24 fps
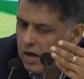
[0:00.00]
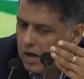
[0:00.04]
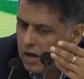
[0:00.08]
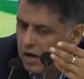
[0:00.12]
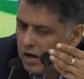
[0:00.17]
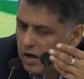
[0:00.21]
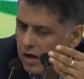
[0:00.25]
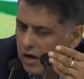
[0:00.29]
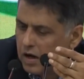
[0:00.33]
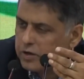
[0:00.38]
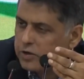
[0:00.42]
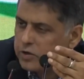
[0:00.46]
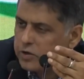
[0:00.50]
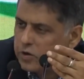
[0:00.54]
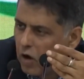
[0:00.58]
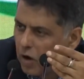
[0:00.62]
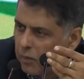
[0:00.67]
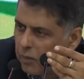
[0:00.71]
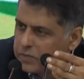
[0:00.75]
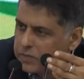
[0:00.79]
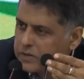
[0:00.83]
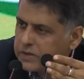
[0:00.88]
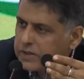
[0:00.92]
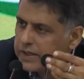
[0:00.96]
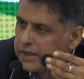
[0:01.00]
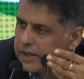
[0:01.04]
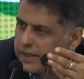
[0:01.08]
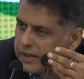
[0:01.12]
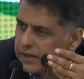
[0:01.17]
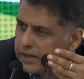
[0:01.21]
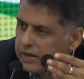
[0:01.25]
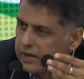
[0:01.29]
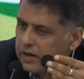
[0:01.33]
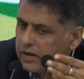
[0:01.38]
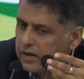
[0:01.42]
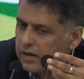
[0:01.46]

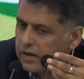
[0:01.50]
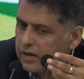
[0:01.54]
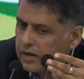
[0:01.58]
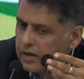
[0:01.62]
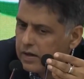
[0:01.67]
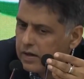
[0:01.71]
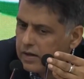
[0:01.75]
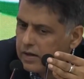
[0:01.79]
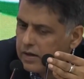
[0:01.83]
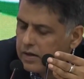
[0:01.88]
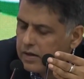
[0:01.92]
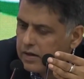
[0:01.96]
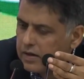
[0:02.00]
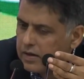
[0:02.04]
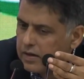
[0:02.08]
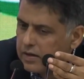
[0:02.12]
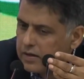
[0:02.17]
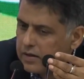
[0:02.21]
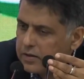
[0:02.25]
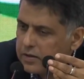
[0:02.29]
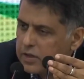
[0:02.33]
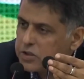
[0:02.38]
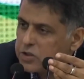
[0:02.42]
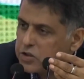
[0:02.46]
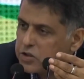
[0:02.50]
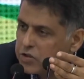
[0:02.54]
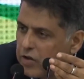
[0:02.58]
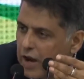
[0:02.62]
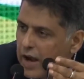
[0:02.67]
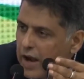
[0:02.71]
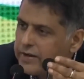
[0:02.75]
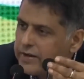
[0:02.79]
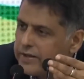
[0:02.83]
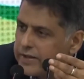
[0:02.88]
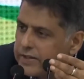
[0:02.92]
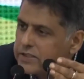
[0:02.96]
adopting the
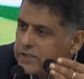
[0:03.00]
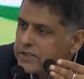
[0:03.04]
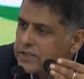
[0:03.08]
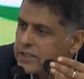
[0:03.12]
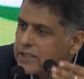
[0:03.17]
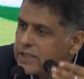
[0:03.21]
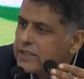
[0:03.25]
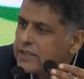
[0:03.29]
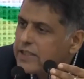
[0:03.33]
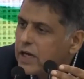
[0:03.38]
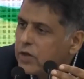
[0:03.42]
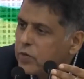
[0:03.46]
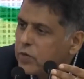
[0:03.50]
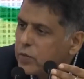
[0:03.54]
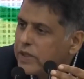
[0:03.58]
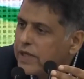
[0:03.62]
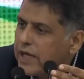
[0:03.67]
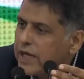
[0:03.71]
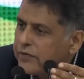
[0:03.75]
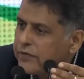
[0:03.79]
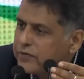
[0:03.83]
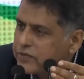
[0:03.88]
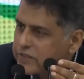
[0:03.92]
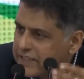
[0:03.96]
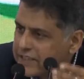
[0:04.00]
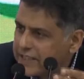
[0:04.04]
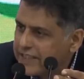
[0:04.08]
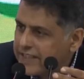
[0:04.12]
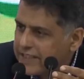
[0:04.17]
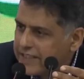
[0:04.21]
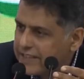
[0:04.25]
stridency that we have seen,